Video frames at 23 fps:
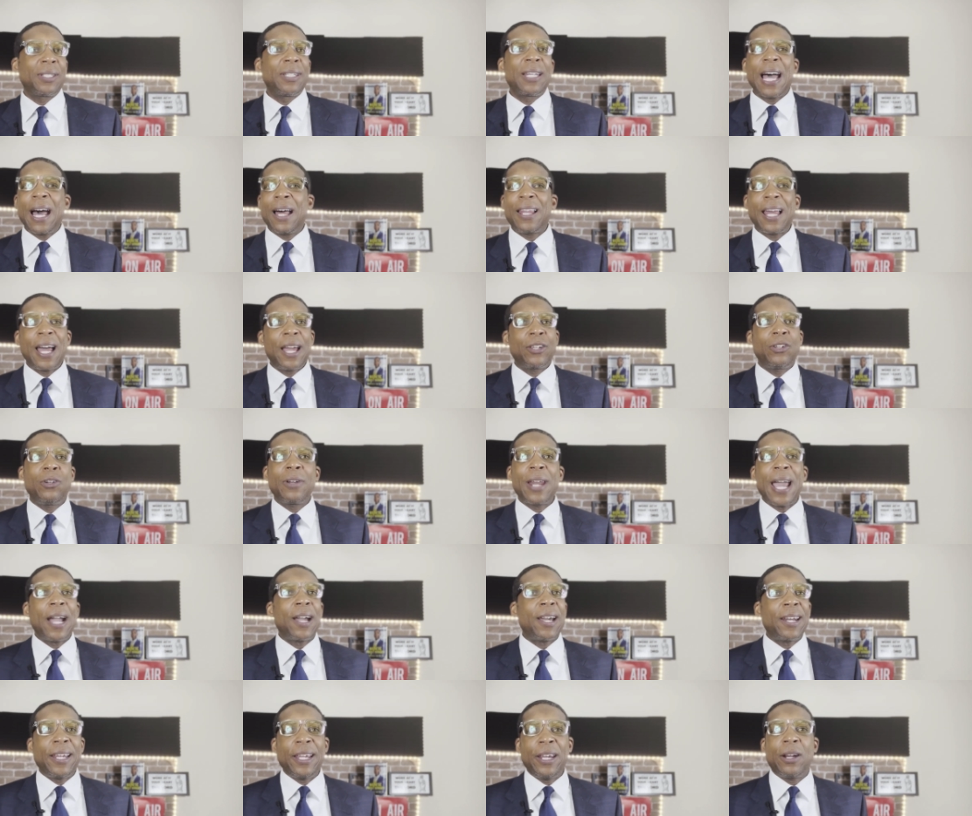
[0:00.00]
Not a lot. You're
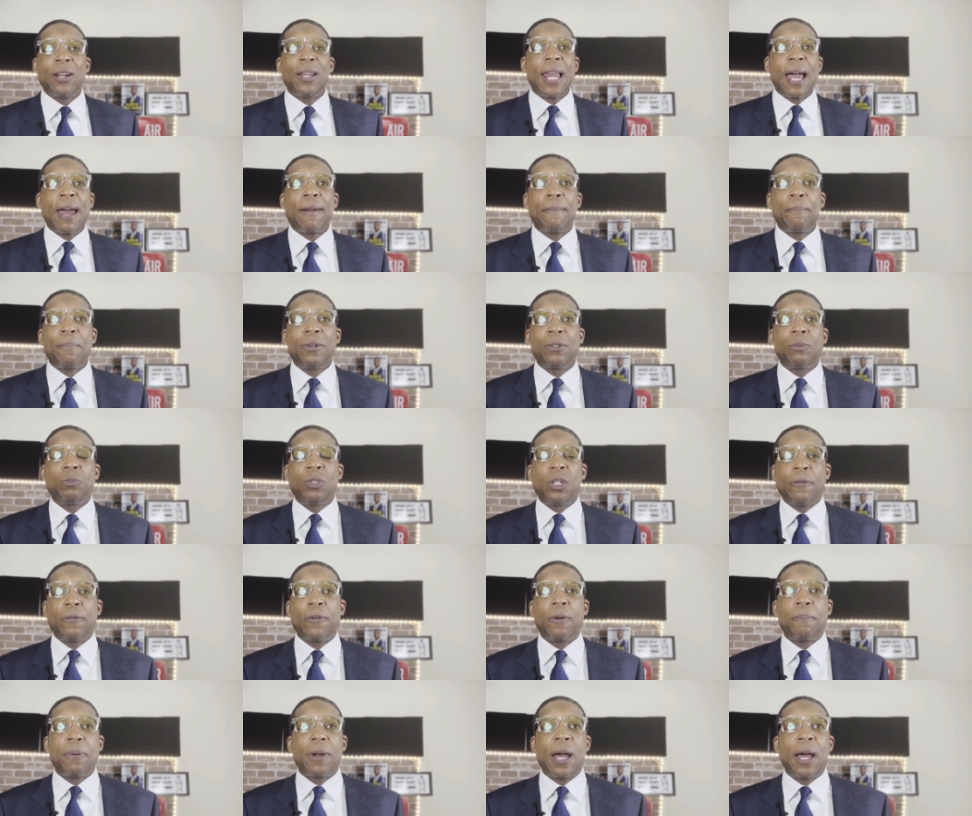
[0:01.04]
not going to hear a lot of
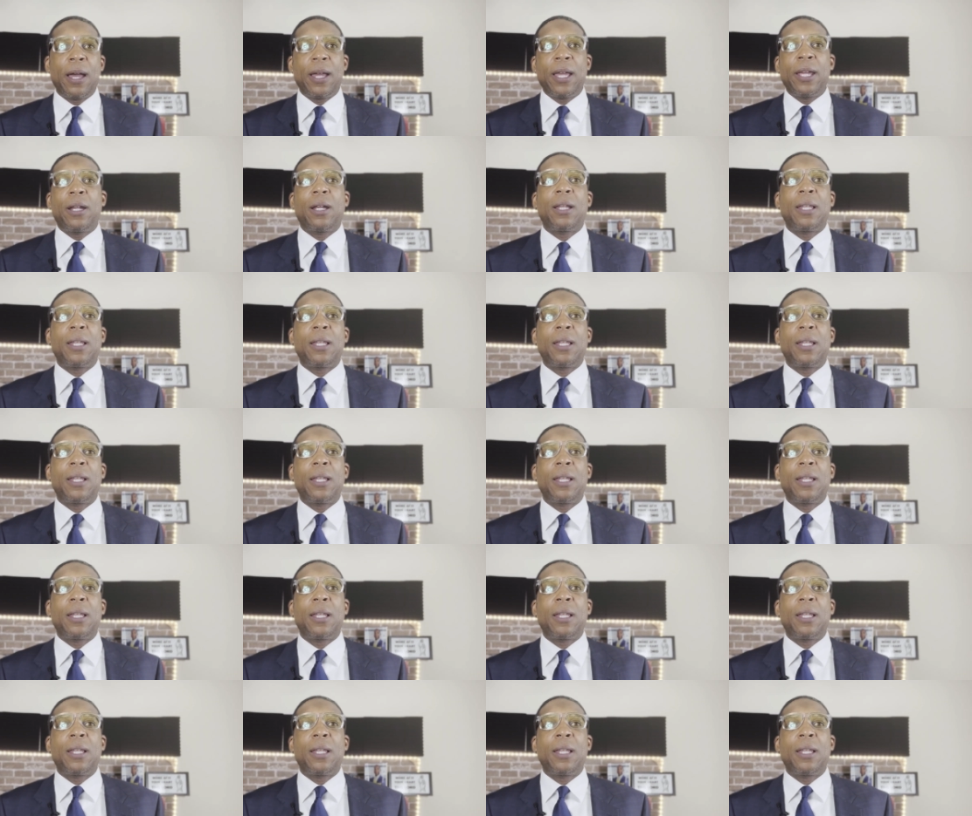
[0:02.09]
different, uh,